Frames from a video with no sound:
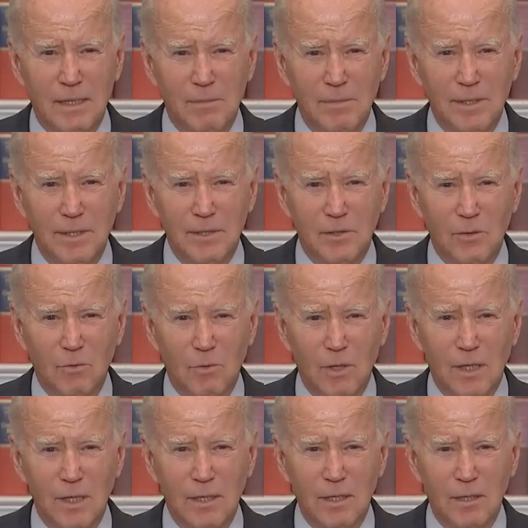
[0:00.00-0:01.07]
committed to
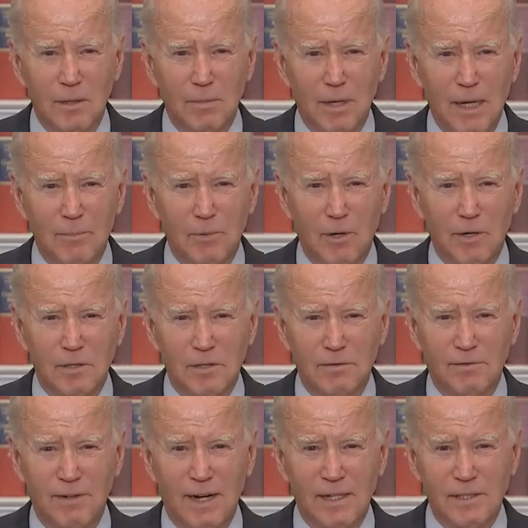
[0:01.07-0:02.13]
working in a bipartisan
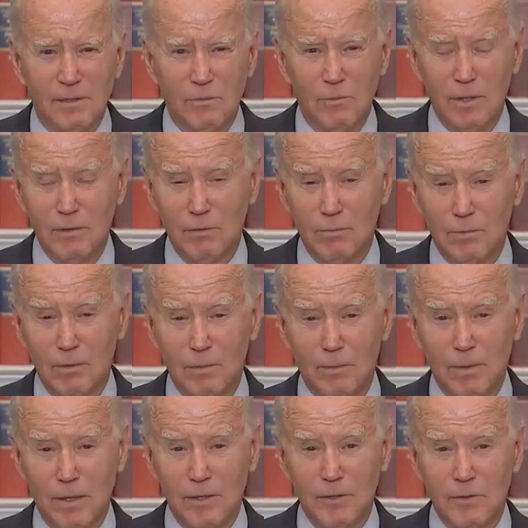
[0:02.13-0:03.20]
fashion. We were
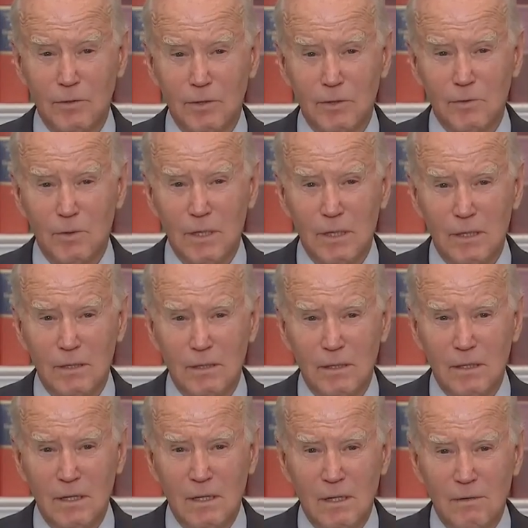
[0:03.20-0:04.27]
prepared to do it as well,
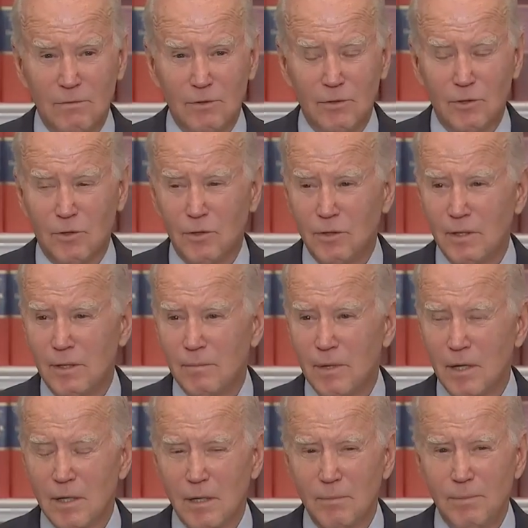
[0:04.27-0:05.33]
for the good of the
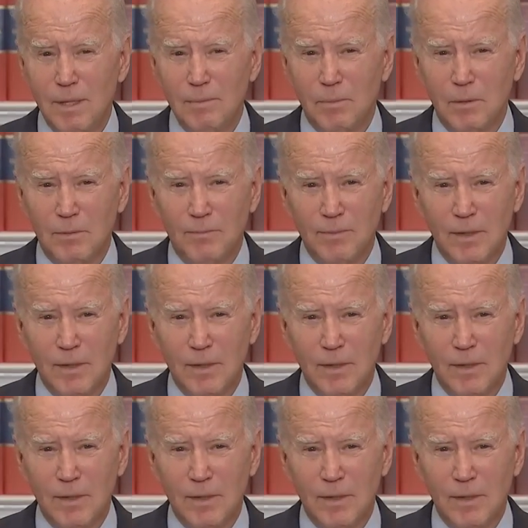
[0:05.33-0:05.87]
American people.